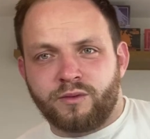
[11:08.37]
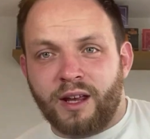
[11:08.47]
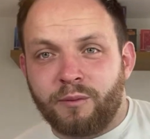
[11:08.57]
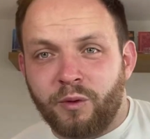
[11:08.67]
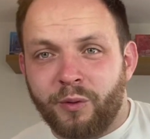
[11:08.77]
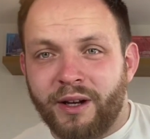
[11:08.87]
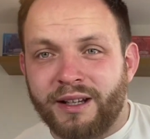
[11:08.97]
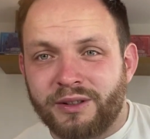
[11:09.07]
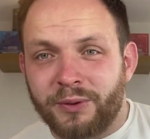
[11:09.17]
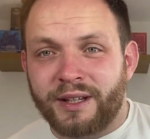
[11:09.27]
Then we went
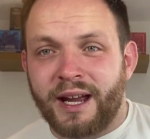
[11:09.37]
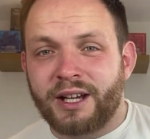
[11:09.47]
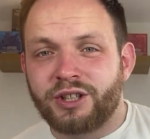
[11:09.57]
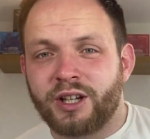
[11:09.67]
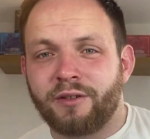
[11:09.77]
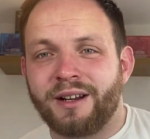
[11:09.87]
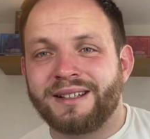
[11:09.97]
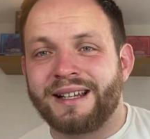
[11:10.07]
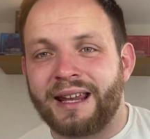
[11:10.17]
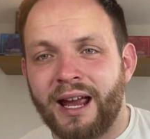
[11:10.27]
into cash
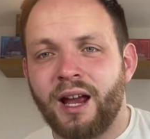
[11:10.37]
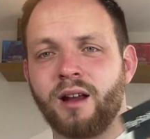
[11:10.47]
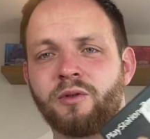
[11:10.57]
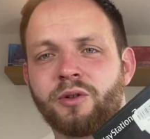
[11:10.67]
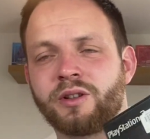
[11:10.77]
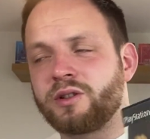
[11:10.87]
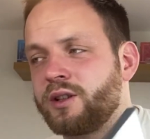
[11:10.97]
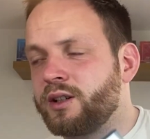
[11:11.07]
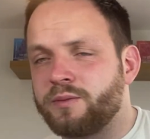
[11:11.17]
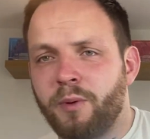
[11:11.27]
generators again. So
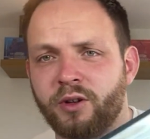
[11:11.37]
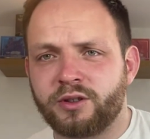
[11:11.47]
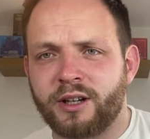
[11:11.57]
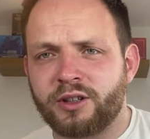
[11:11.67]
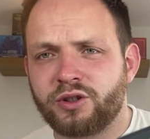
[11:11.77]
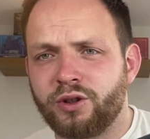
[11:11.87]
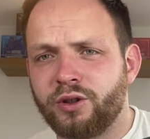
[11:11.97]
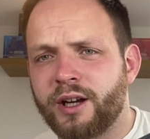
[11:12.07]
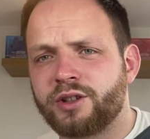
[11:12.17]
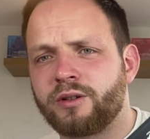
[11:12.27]
this Boston has
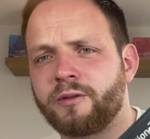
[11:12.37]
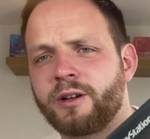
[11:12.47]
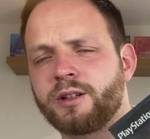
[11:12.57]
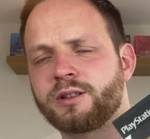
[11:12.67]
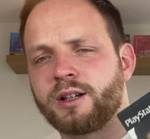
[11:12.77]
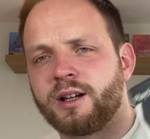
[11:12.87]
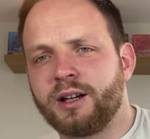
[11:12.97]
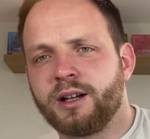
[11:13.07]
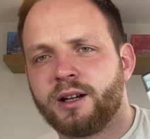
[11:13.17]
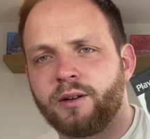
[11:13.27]
2 cash generators.
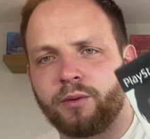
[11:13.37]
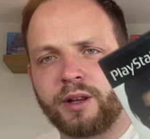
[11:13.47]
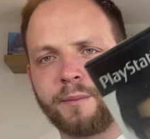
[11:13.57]
We